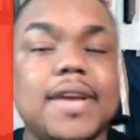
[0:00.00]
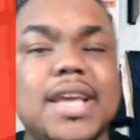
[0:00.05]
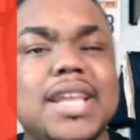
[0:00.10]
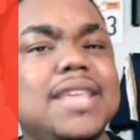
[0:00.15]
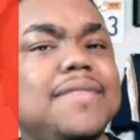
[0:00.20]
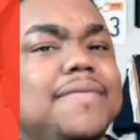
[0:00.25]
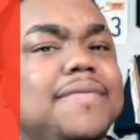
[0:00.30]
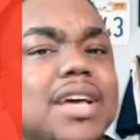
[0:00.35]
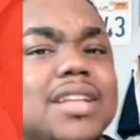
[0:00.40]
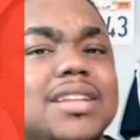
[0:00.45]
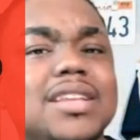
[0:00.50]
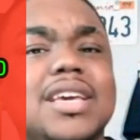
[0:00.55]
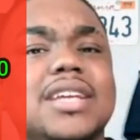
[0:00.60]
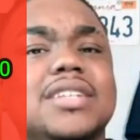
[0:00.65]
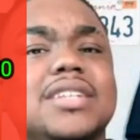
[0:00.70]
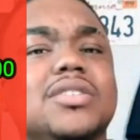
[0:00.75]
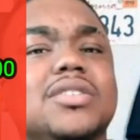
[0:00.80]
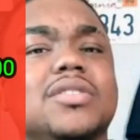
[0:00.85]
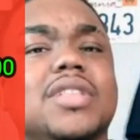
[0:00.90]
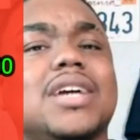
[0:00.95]
And he found the
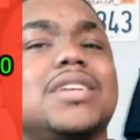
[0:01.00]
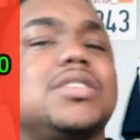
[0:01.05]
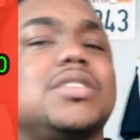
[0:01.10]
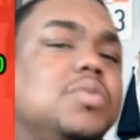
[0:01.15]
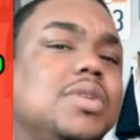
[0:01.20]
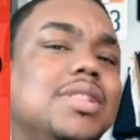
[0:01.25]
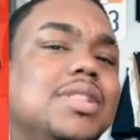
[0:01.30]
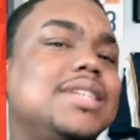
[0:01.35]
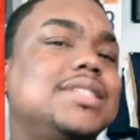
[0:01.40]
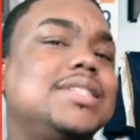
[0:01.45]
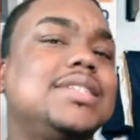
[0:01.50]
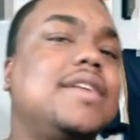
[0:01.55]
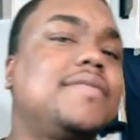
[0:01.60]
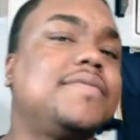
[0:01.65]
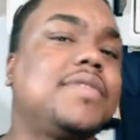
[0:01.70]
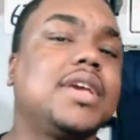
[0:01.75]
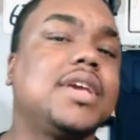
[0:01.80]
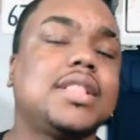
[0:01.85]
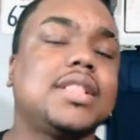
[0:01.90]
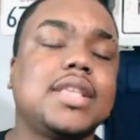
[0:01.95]
end zone last week. Let's not
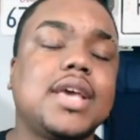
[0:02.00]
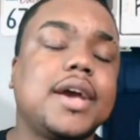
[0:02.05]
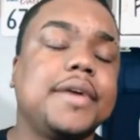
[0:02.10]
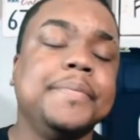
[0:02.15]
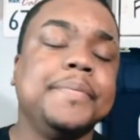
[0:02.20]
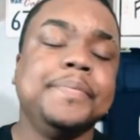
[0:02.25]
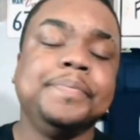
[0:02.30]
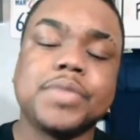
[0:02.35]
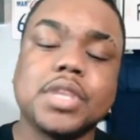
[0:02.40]
forget that.